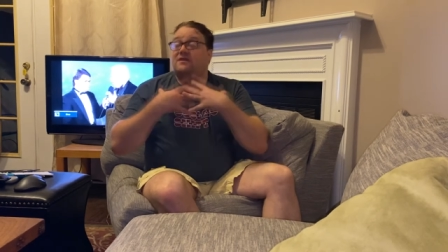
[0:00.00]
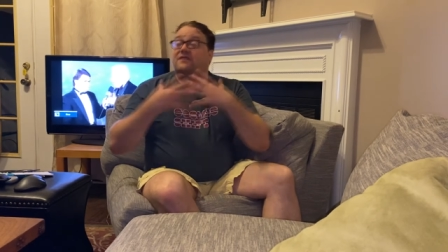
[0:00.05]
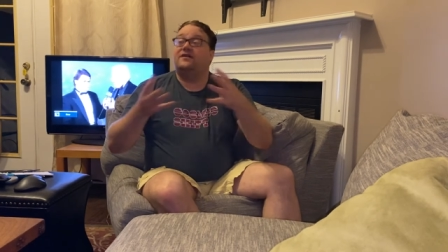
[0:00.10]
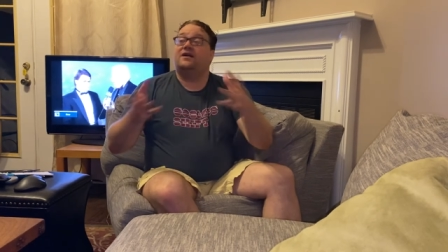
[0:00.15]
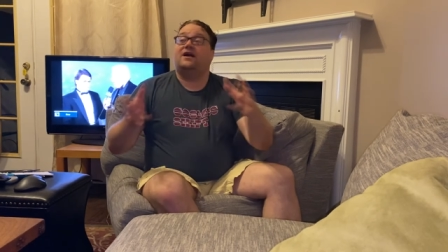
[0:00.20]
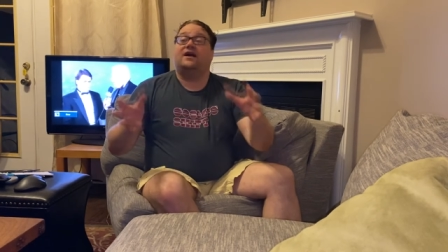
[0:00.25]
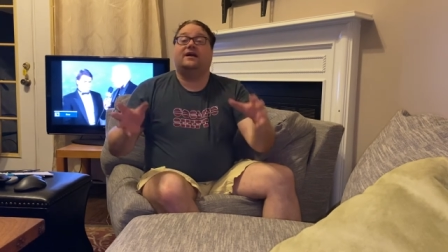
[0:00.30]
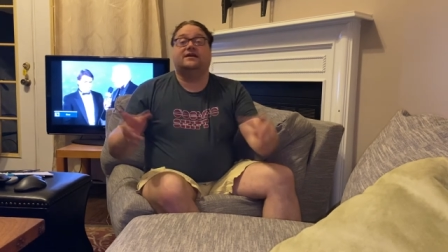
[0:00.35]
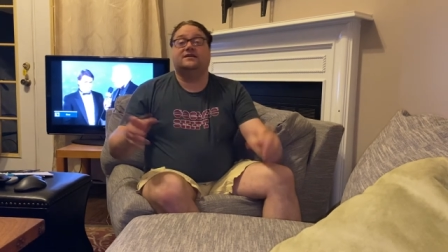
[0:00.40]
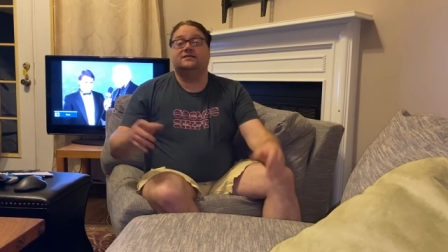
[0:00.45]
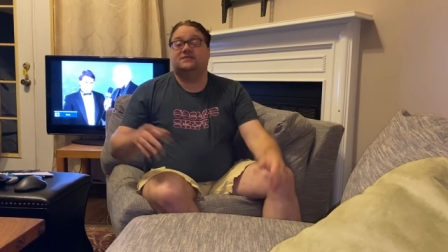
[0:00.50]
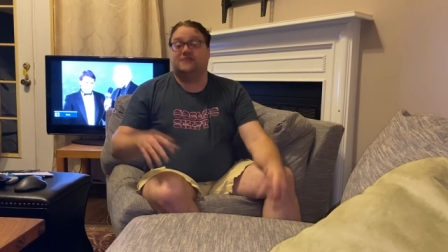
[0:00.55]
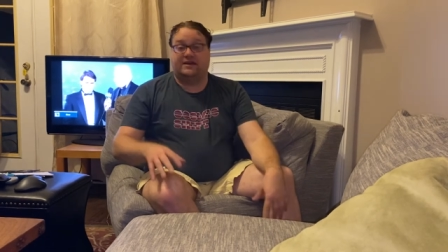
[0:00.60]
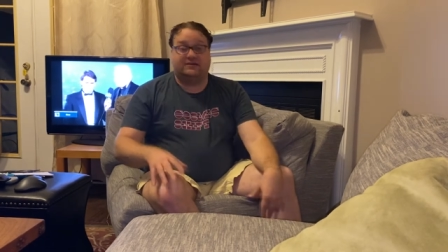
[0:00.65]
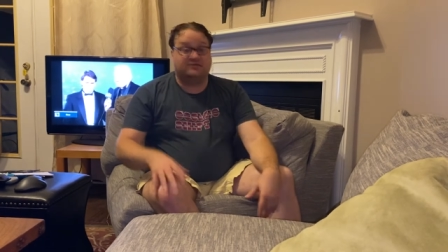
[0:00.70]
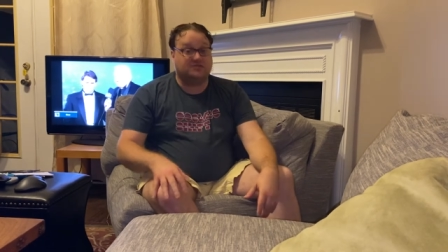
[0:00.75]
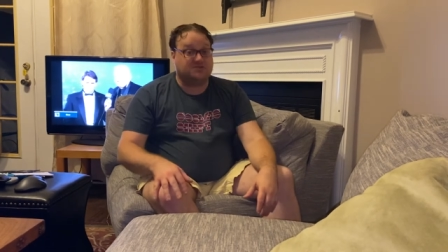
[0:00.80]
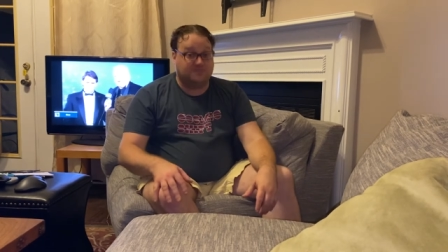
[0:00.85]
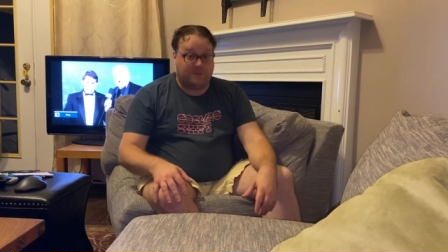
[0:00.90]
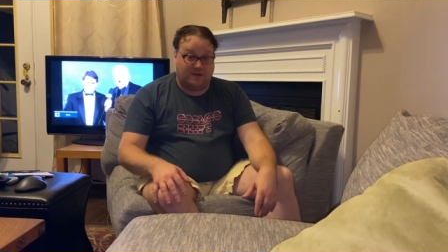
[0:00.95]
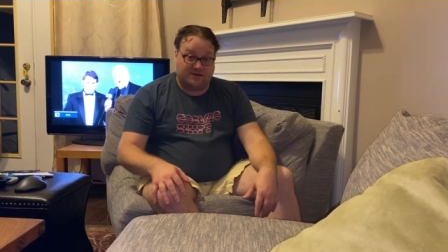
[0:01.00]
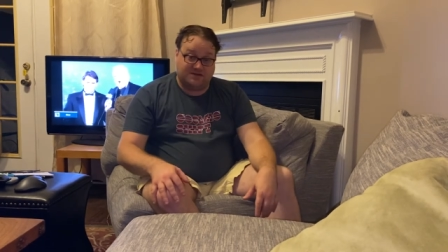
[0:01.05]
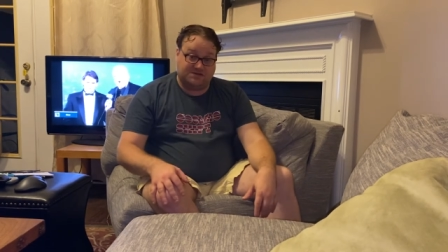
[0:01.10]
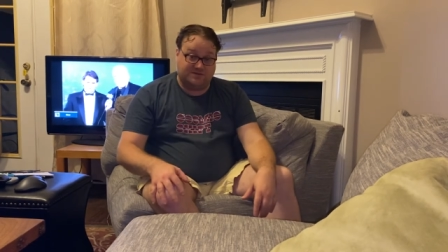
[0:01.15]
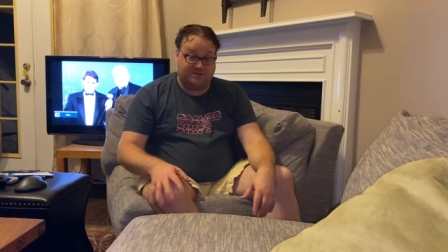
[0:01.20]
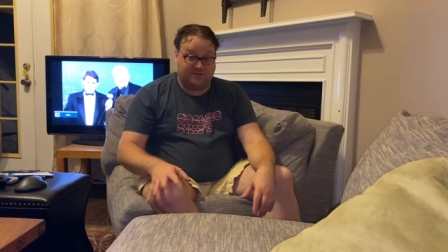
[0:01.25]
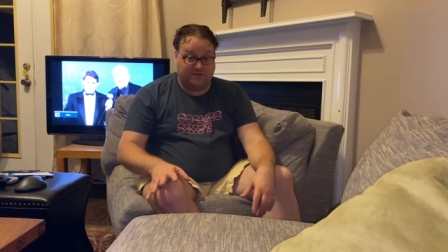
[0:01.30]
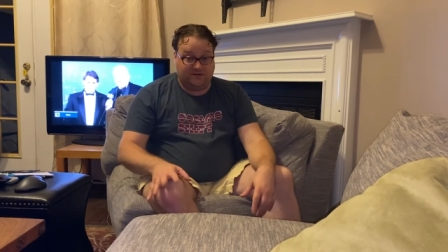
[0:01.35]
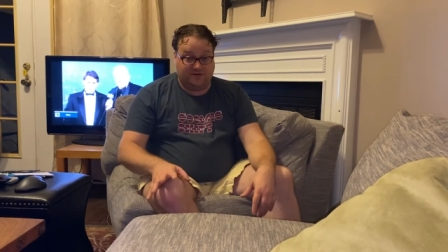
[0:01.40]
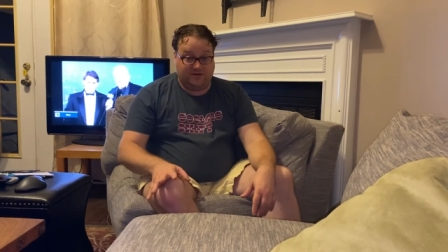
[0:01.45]
that I can take
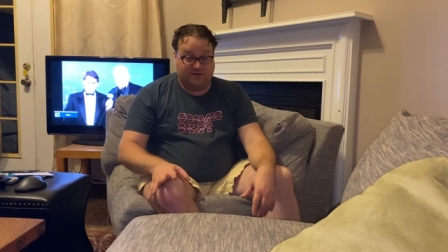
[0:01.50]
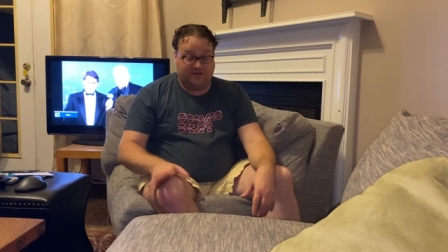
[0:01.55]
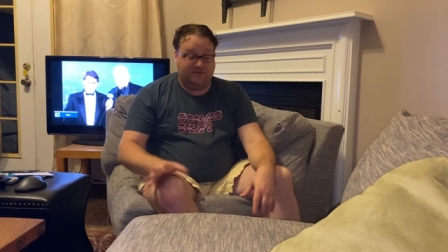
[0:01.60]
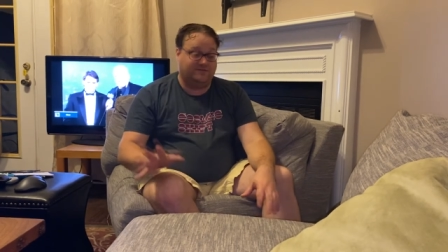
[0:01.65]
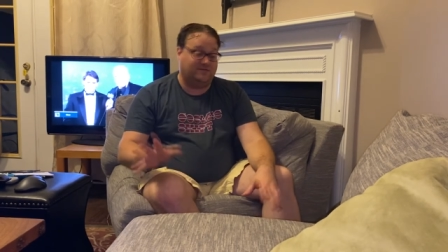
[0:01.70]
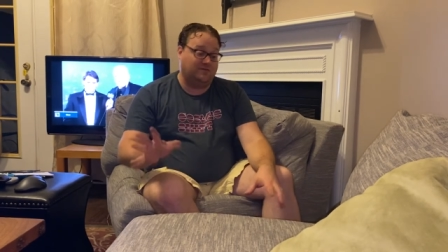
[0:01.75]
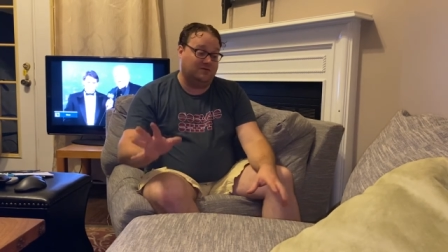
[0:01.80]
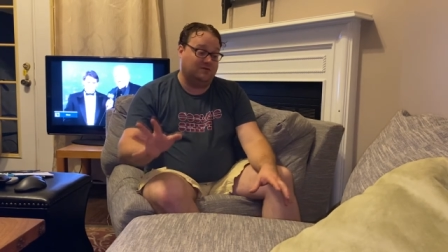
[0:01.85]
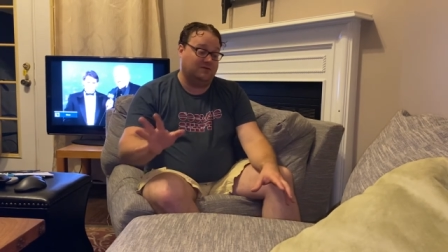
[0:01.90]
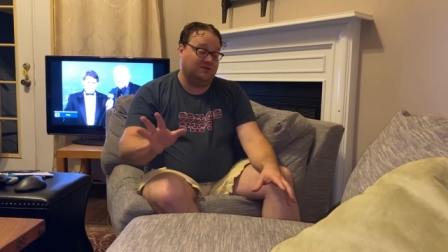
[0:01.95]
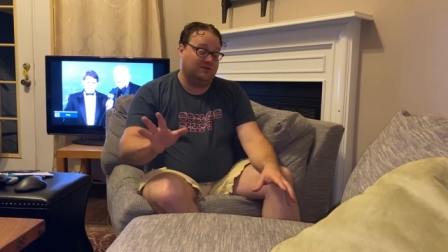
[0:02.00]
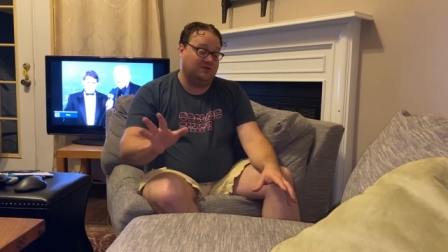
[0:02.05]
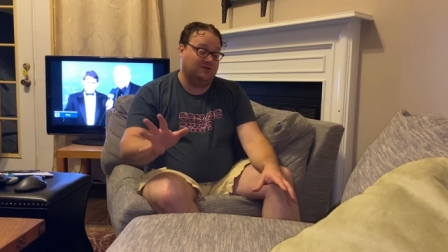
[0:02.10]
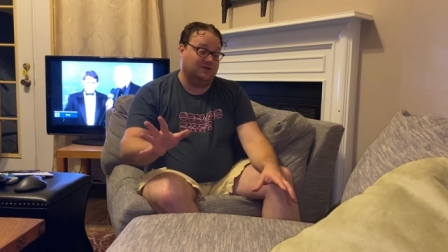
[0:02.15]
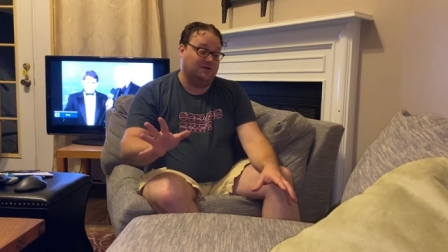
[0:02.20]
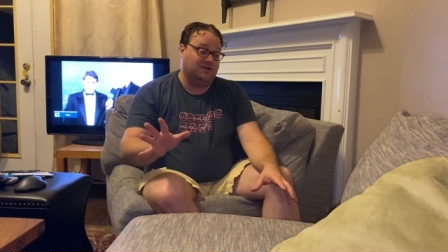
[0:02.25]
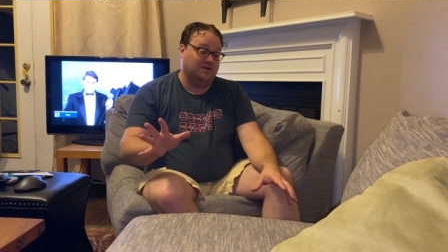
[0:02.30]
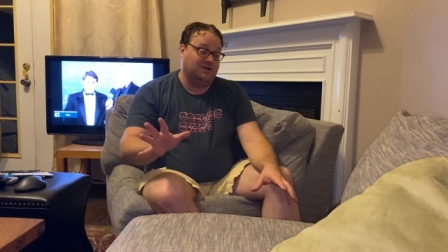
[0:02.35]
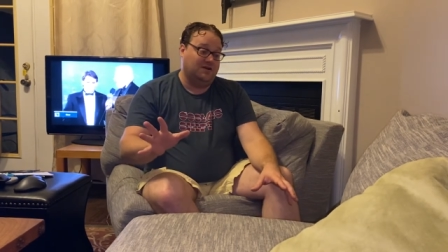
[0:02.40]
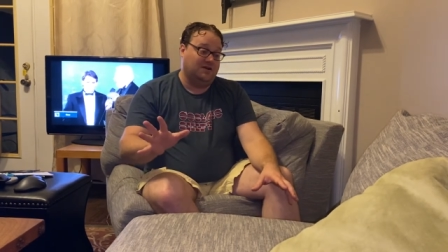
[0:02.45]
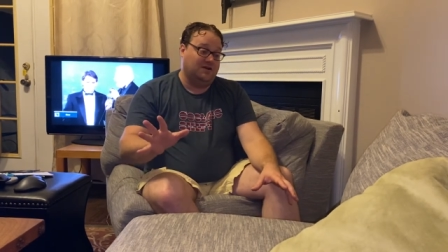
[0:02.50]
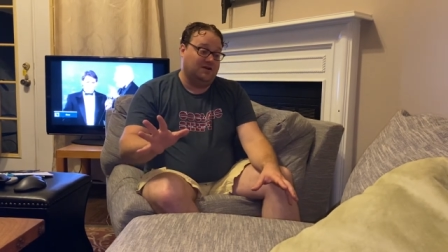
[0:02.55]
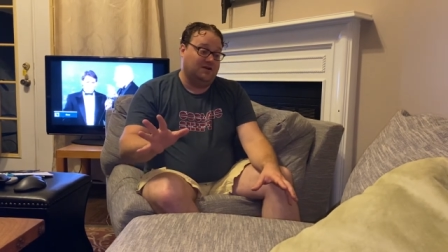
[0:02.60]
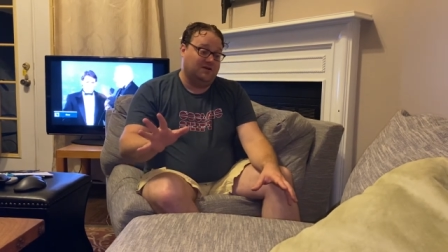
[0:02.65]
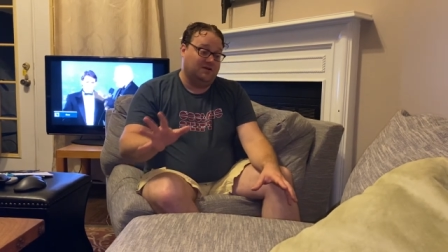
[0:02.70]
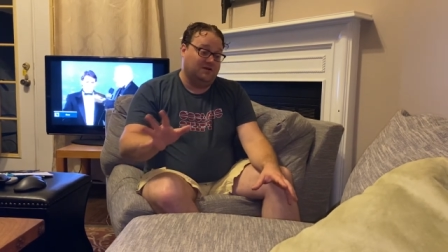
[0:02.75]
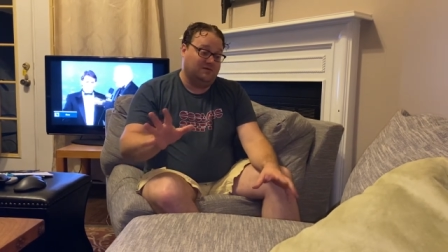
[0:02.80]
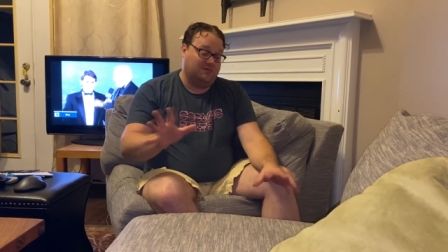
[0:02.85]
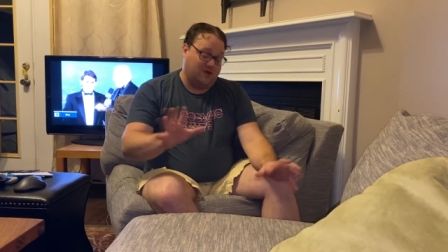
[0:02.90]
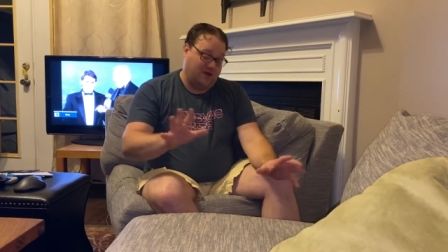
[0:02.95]
responsibility for
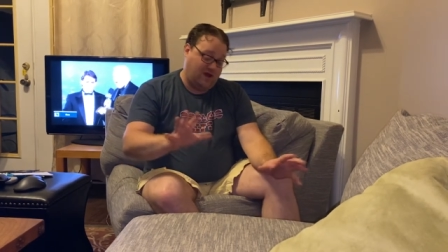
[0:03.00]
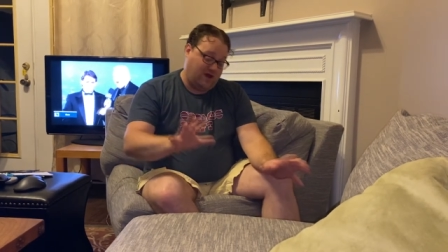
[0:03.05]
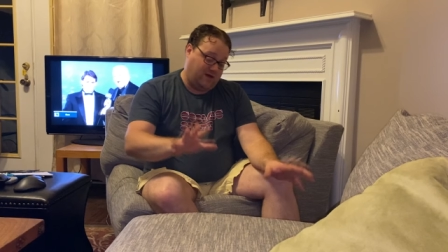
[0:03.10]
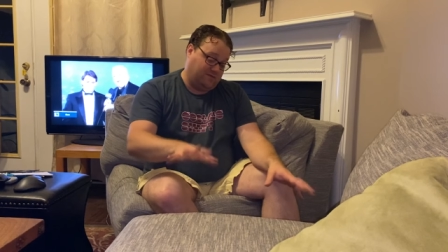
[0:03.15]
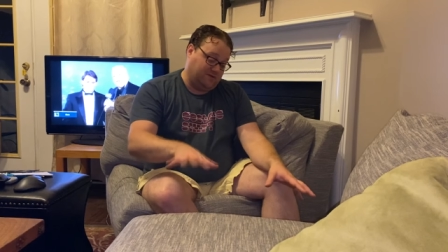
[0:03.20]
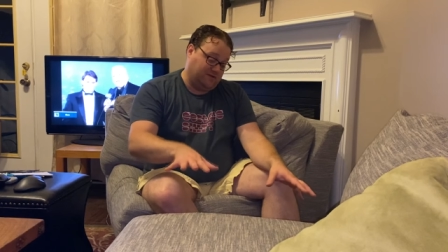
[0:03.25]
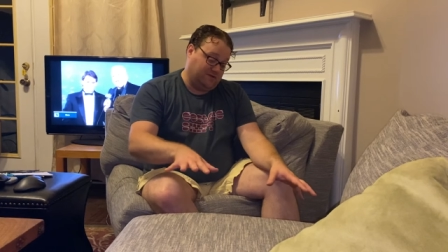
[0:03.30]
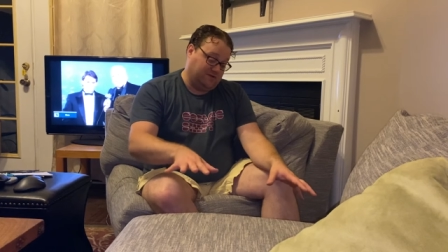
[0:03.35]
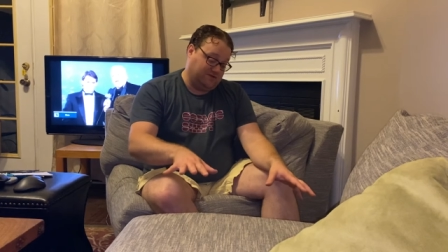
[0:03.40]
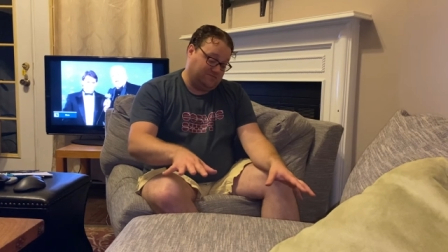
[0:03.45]
what happened.